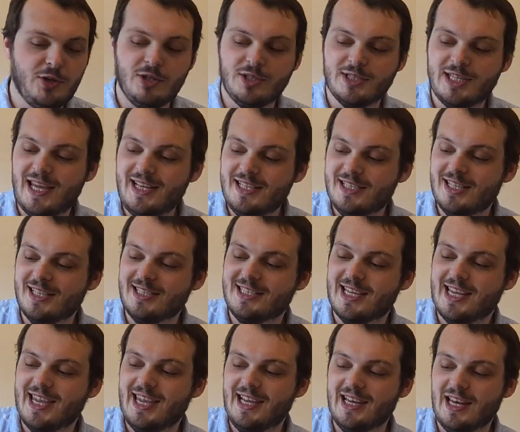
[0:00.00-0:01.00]
can taste the
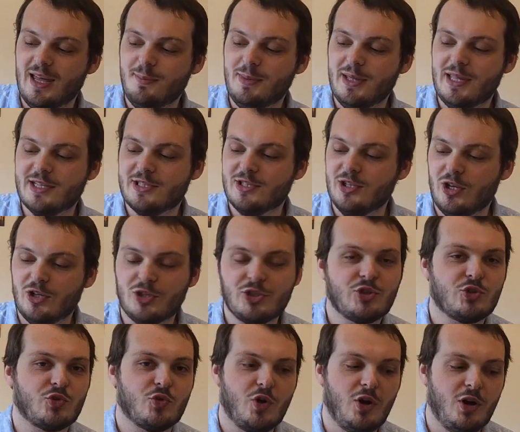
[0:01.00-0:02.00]
tequila, but it's not
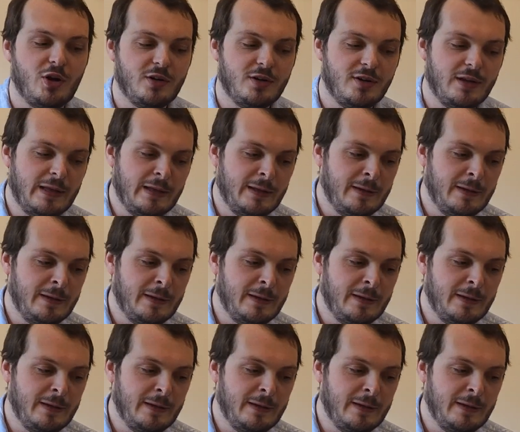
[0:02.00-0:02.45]
strong.